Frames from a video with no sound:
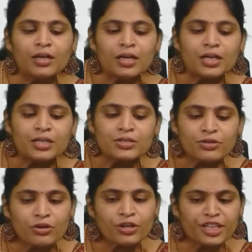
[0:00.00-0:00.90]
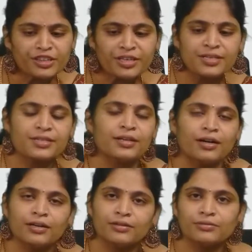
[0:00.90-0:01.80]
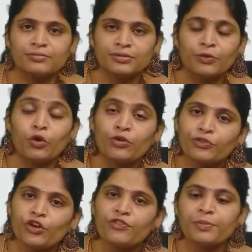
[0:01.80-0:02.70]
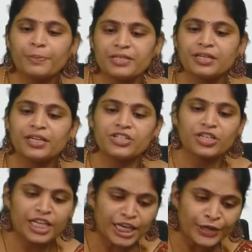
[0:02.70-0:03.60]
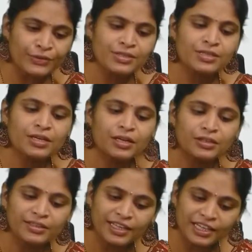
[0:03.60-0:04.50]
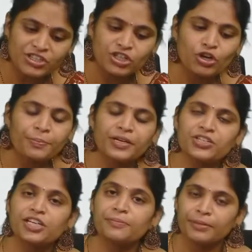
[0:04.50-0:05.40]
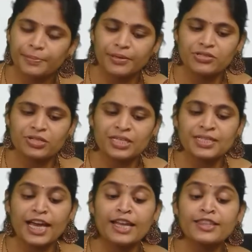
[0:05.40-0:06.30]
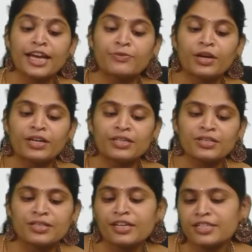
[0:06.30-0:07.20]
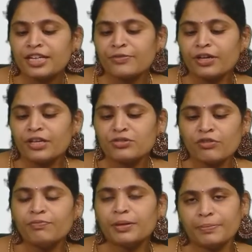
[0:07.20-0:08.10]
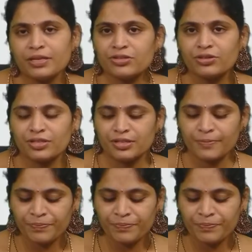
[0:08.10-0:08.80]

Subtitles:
So in this, the overview of my presentation includes deletion operation in B plus trees and the advantages and disadvantages of B plus trees.